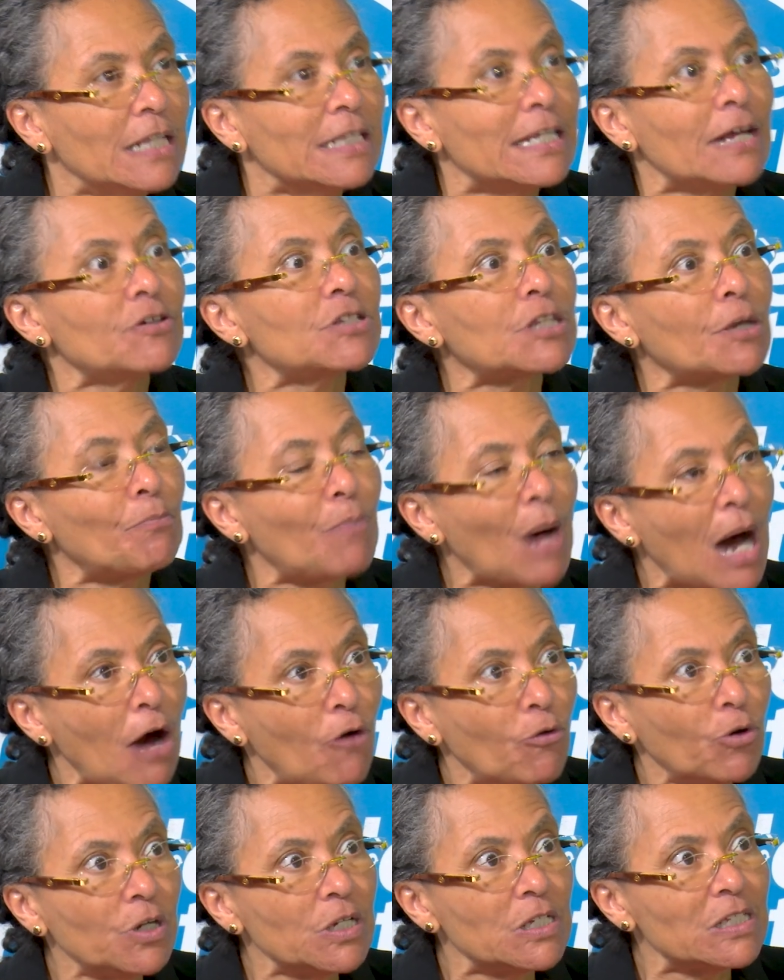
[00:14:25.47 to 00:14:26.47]
There's a
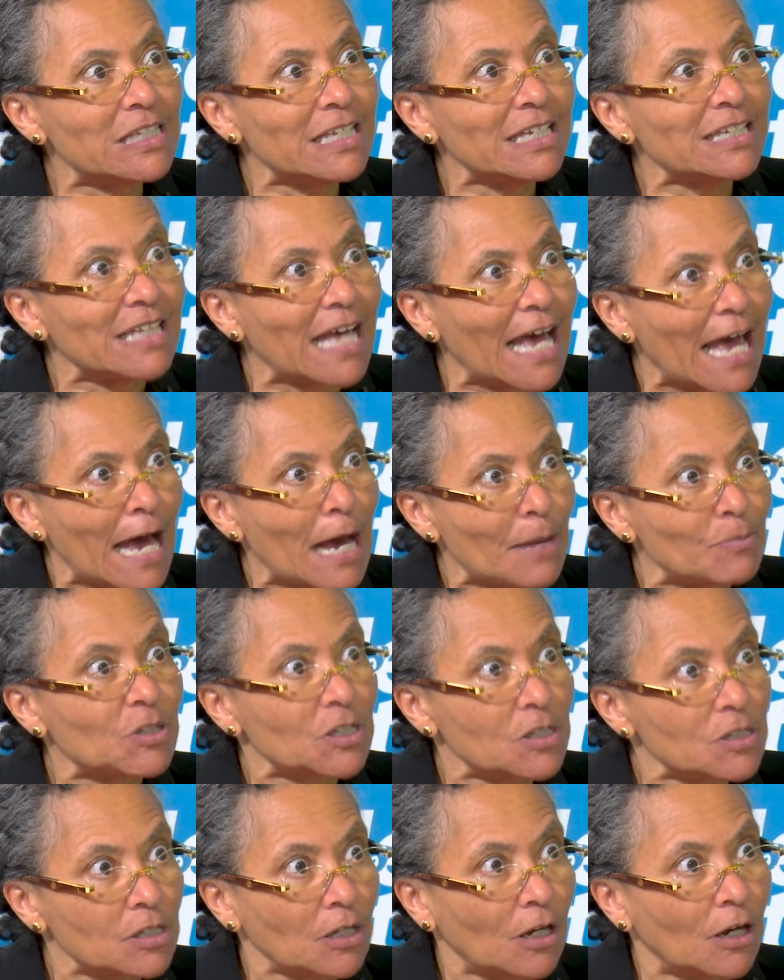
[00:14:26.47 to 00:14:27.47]
power in seeing the
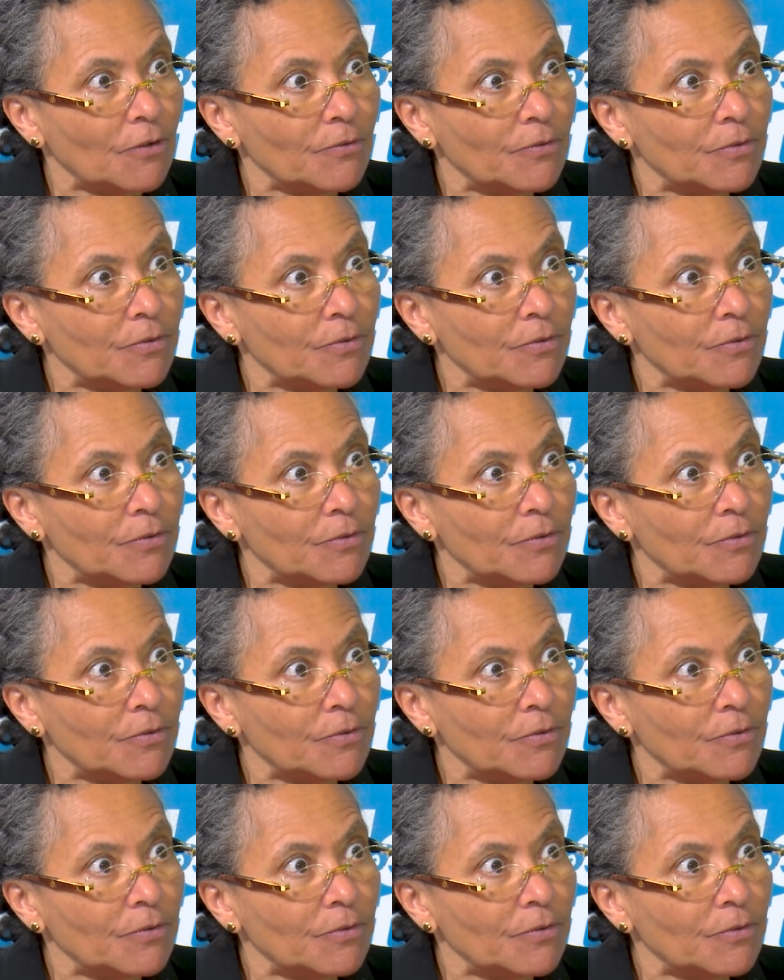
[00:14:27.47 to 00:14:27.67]
absence of.